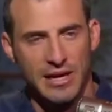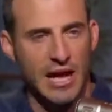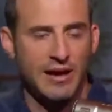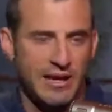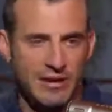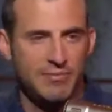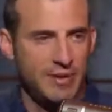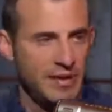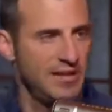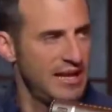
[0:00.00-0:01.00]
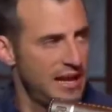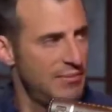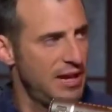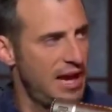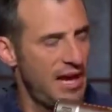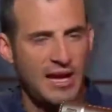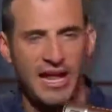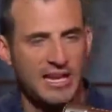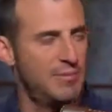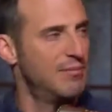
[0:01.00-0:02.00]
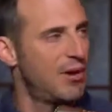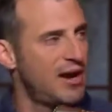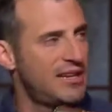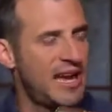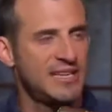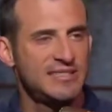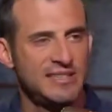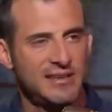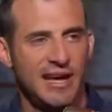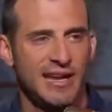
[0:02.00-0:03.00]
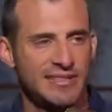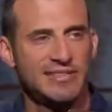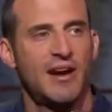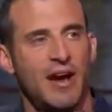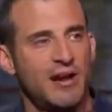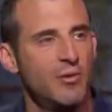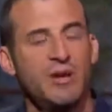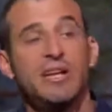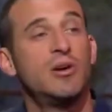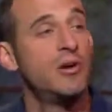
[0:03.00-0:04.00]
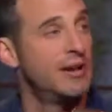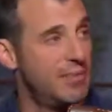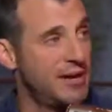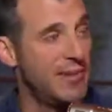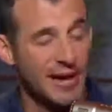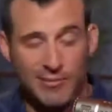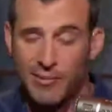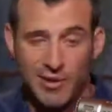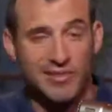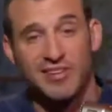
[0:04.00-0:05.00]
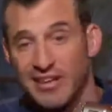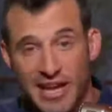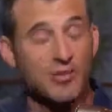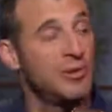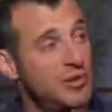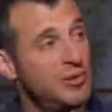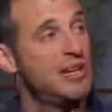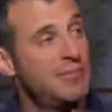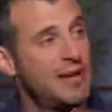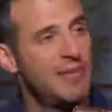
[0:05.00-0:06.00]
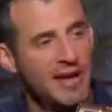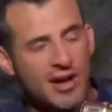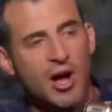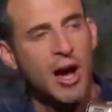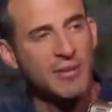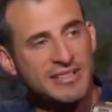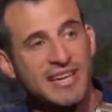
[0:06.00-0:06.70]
He had been in the NBA and he'd been broadcasting and he said, all right, we need to go get a big man. My brother said, yes, we do need a big man.